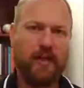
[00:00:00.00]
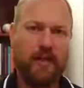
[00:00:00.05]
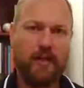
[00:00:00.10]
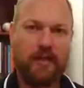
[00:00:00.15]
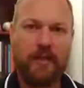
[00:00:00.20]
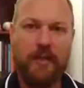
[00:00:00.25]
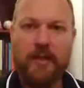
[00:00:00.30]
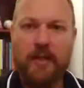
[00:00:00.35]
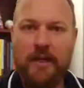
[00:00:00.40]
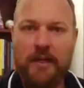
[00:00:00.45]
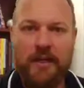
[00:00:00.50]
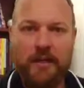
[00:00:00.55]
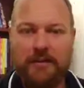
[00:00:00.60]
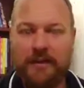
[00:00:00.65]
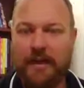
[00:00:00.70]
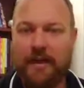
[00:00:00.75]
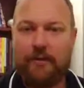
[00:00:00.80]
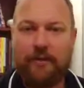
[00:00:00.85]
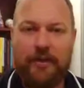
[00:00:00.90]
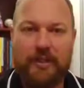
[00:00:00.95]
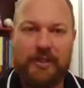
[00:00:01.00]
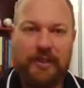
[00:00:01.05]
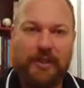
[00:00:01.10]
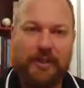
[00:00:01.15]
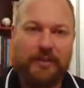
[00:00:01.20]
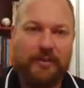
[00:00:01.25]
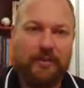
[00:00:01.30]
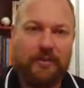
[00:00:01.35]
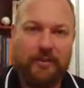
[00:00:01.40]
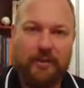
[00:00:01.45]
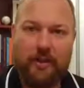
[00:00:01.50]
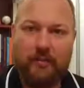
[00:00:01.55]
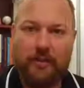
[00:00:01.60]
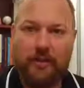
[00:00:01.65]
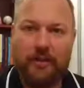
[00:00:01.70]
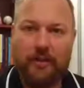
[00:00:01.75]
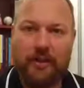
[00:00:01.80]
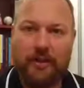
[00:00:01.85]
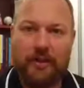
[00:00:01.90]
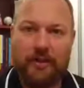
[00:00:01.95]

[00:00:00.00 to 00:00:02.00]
And today I want to kind of clear up